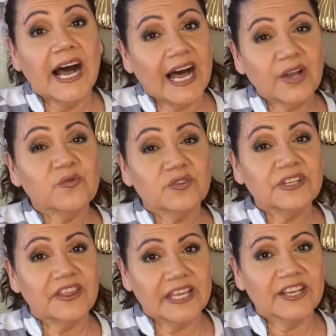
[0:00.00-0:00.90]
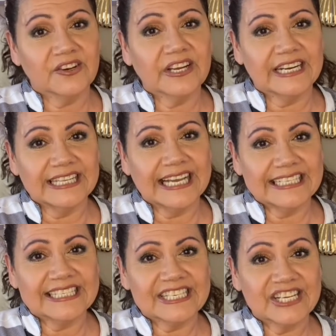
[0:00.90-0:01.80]
I really think you're going to
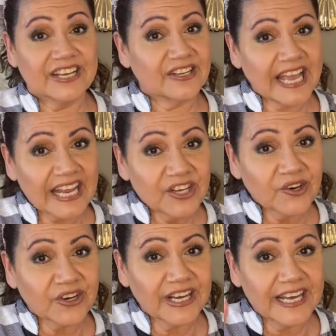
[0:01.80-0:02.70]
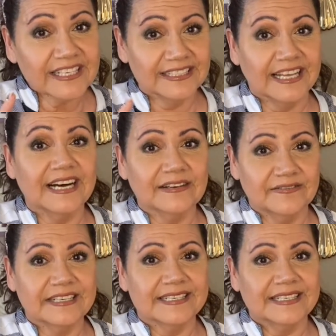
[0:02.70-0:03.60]
like this channel and you're going to love
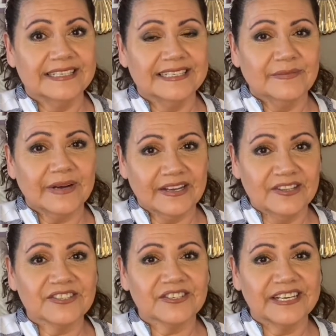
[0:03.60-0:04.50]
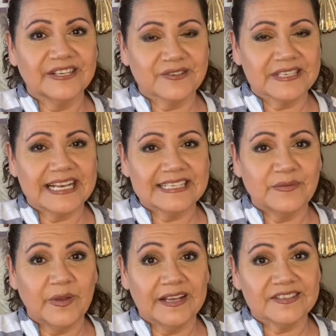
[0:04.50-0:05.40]
my alter ego Sassy
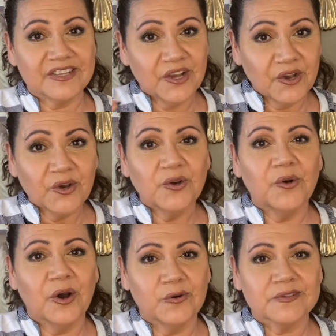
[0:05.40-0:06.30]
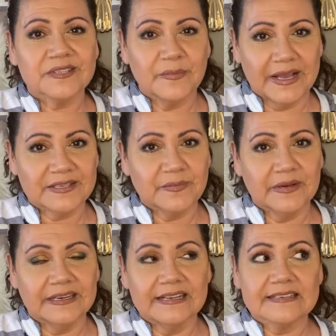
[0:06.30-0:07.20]
Pants, who hosts the Mass
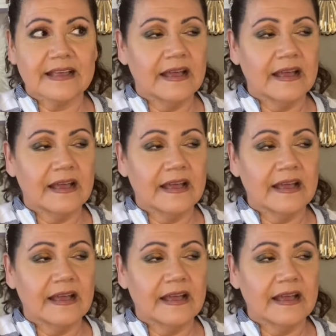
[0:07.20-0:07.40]
Mondays.